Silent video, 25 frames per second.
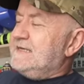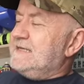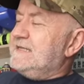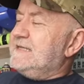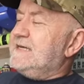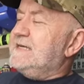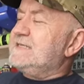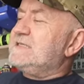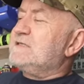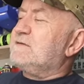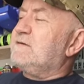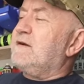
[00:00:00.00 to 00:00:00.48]

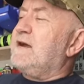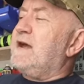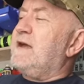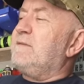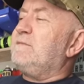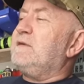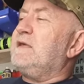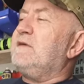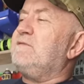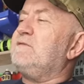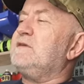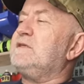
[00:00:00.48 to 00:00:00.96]
That's why
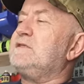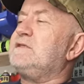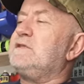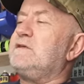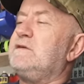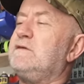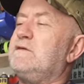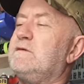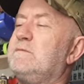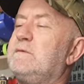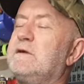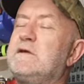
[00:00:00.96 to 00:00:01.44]
I'm giving it to
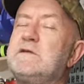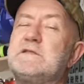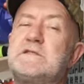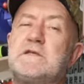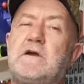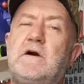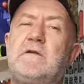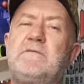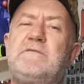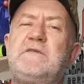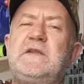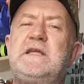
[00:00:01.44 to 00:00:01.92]
you, because
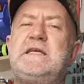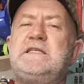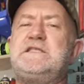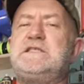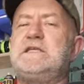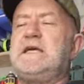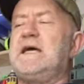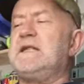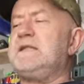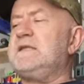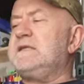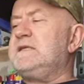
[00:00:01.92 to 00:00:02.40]

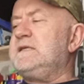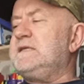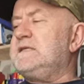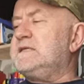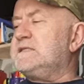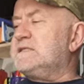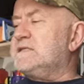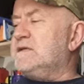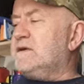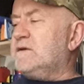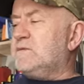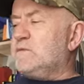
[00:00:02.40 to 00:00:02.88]
confidentiality
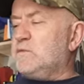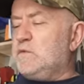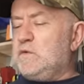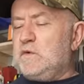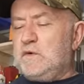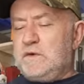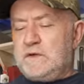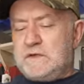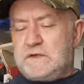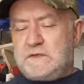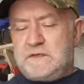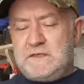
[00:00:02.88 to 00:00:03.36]
does not
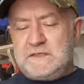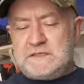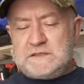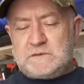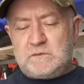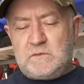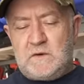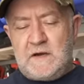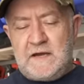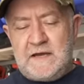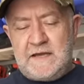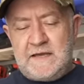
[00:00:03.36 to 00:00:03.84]
work
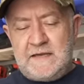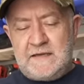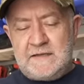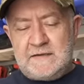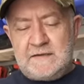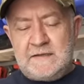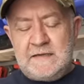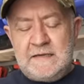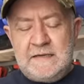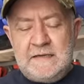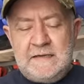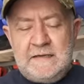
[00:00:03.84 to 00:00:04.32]
this way.
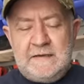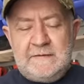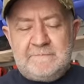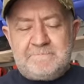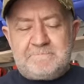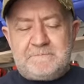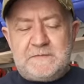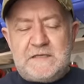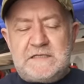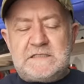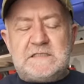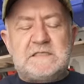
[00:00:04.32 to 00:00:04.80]
And
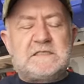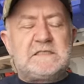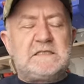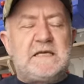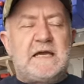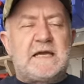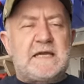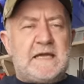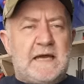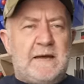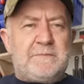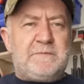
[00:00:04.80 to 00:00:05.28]
there's
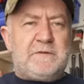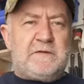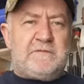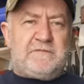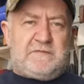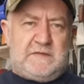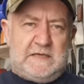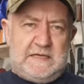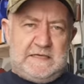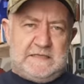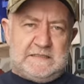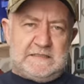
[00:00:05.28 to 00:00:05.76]
a couple of
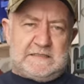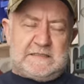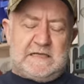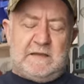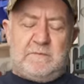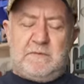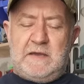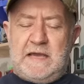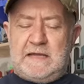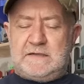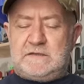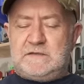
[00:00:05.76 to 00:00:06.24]
things
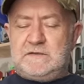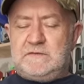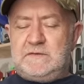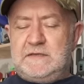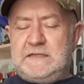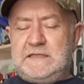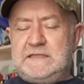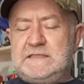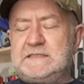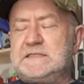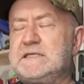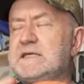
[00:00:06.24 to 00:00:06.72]
about
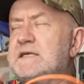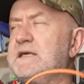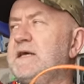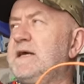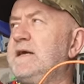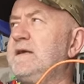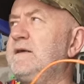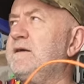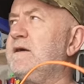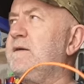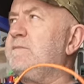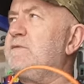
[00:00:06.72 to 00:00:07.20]
doing this,
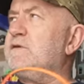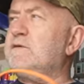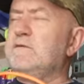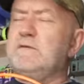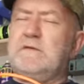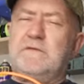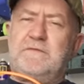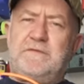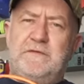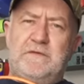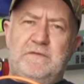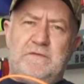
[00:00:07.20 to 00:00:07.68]
okay? I'm
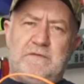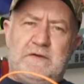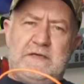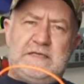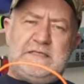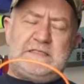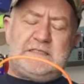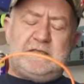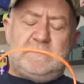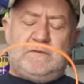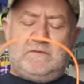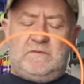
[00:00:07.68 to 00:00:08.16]
doing it for a
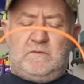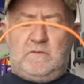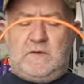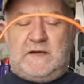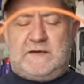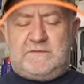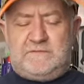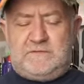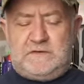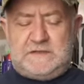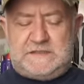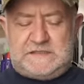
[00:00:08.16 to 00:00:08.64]
reason,
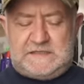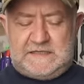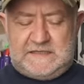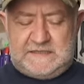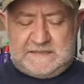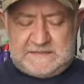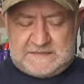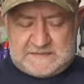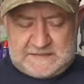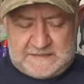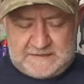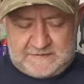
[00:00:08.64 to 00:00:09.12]
one of which
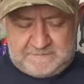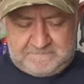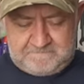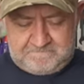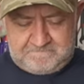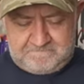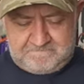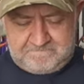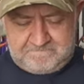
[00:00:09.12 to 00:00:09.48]
is that